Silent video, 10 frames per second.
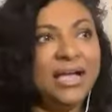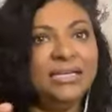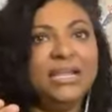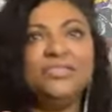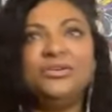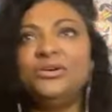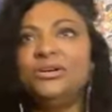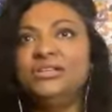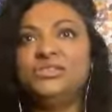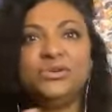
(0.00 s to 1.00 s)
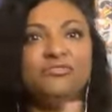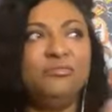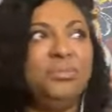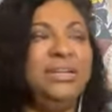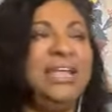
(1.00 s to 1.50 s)
another sort
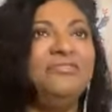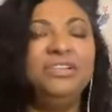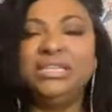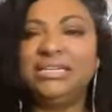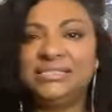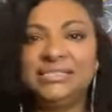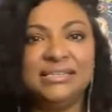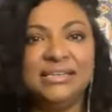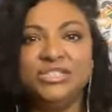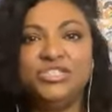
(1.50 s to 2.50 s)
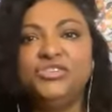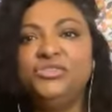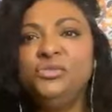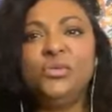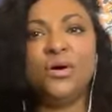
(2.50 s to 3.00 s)
of benevolence
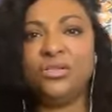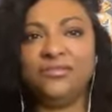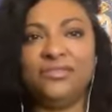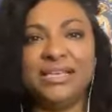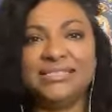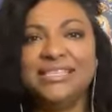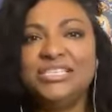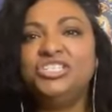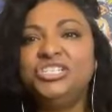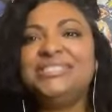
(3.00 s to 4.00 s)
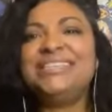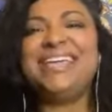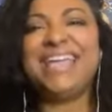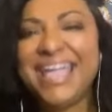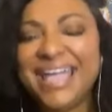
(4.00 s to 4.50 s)
to all of this. This just
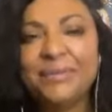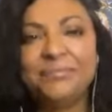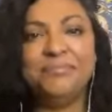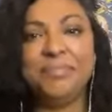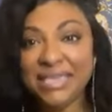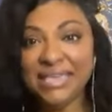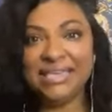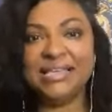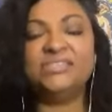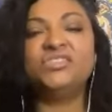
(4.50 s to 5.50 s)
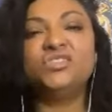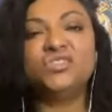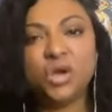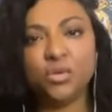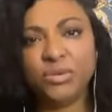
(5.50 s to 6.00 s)
can't be. It's
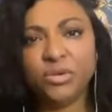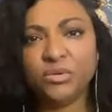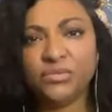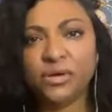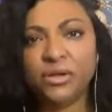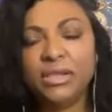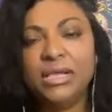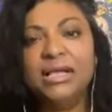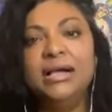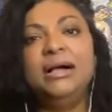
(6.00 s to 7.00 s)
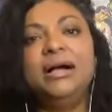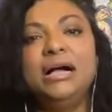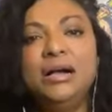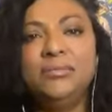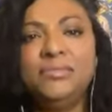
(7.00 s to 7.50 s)
so beautiful. Oh.
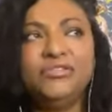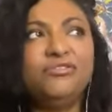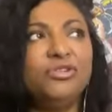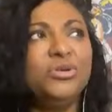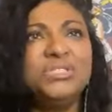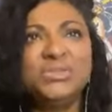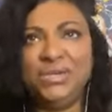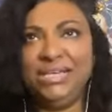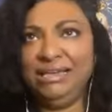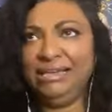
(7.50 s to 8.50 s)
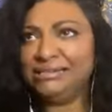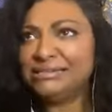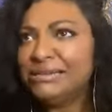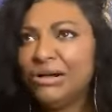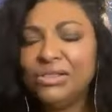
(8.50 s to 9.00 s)
Um, the fruits we eat
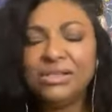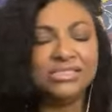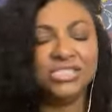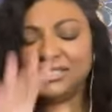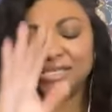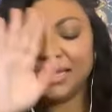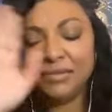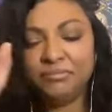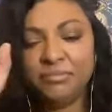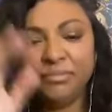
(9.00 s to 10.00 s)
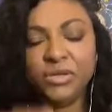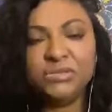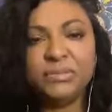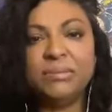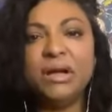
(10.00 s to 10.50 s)
and all uh, just like it
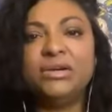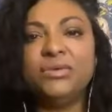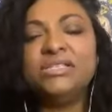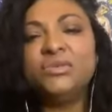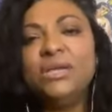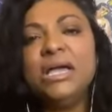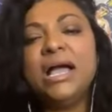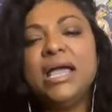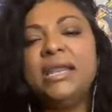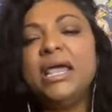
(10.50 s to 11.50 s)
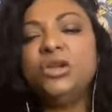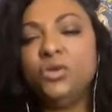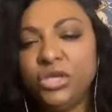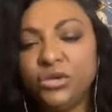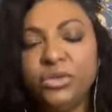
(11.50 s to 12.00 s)
blows my mind, right? So we I, and I know
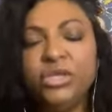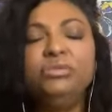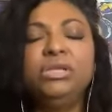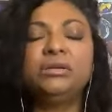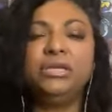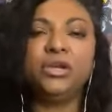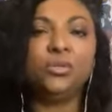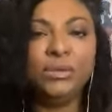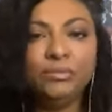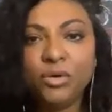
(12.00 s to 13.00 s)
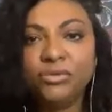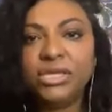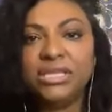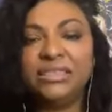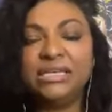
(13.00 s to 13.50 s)
you. You look, you know, we both
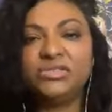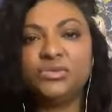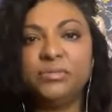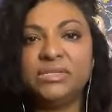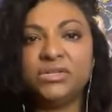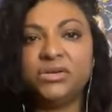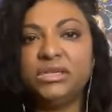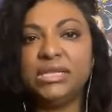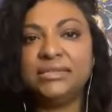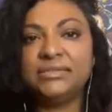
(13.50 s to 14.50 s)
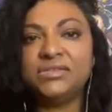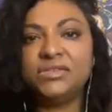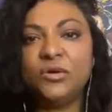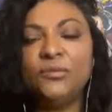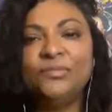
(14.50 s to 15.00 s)
look at things through a mystical lens,
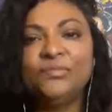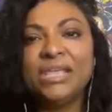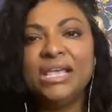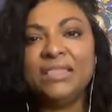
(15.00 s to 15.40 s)
so mm-hmm.